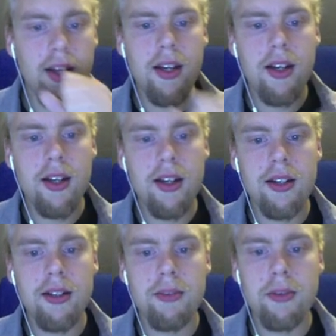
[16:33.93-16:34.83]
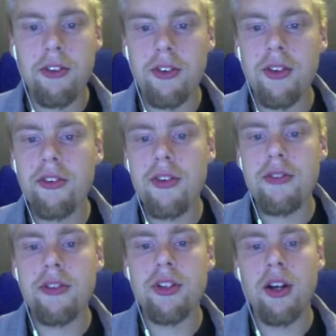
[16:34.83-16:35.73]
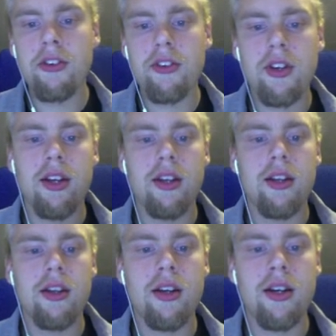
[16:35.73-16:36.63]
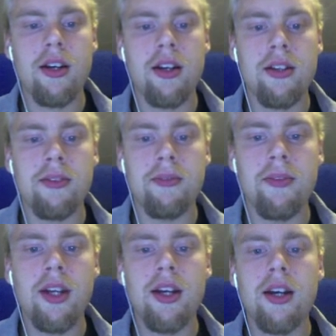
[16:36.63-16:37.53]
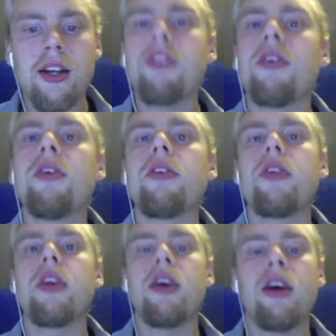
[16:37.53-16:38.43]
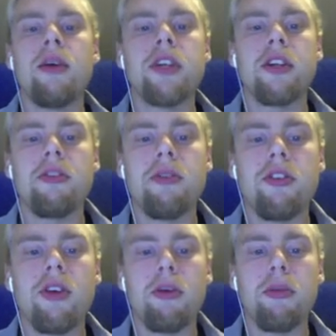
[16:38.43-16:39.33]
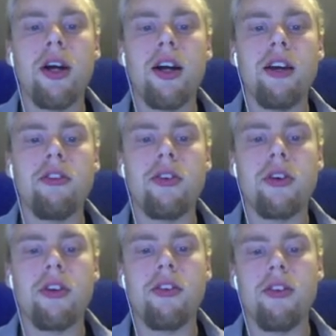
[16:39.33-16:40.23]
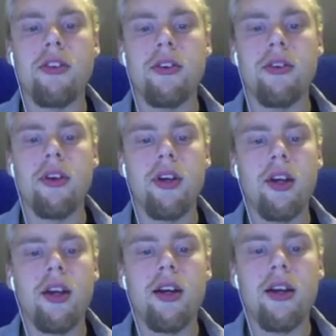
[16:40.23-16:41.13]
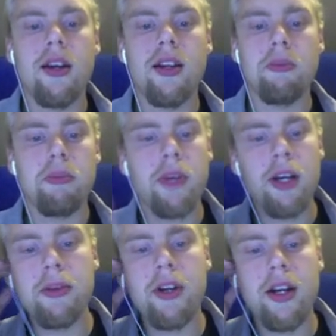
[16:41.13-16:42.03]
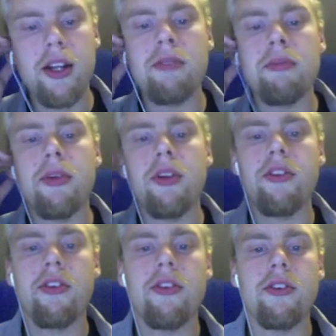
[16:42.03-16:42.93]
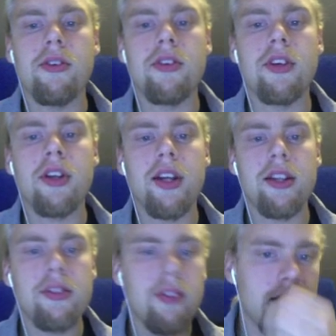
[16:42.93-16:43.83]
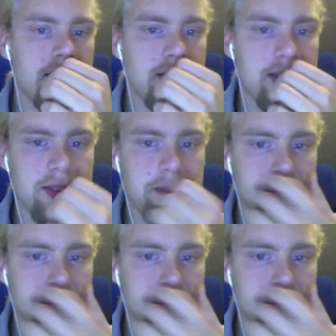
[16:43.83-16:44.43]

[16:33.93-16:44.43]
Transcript: But it's also the velocity, and it's also the object which you apply forces to and then apply impulses to. We're going to get to that later.